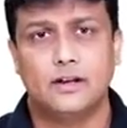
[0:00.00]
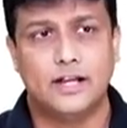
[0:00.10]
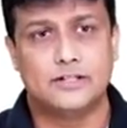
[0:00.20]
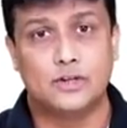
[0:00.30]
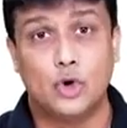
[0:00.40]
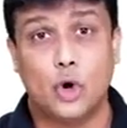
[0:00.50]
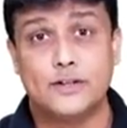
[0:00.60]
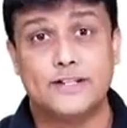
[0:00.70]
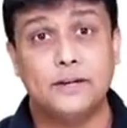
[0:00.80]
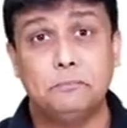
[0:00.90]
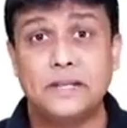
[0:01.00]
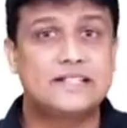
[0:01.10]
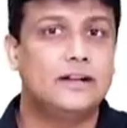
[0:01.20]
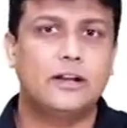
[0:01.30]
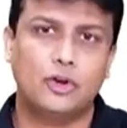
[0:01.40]
as dorsal
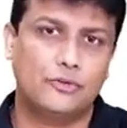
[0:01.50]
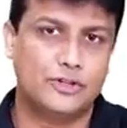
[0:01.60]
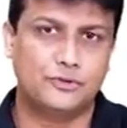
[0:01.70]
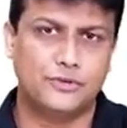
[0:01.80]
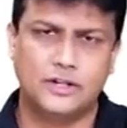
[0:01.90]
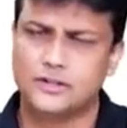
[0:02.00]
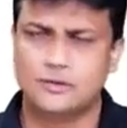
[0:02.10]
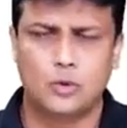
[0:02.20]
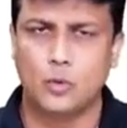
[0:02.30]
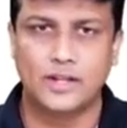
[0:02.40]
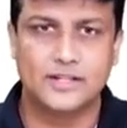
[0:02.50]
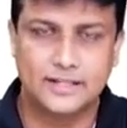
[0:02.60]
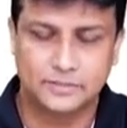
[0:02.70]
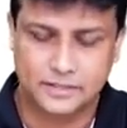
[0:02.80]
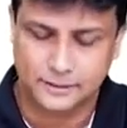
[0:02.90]
mesentery of esophagus. One and the
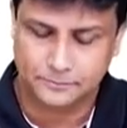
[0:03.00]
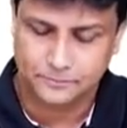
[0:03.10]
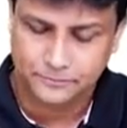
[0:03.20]
same thing.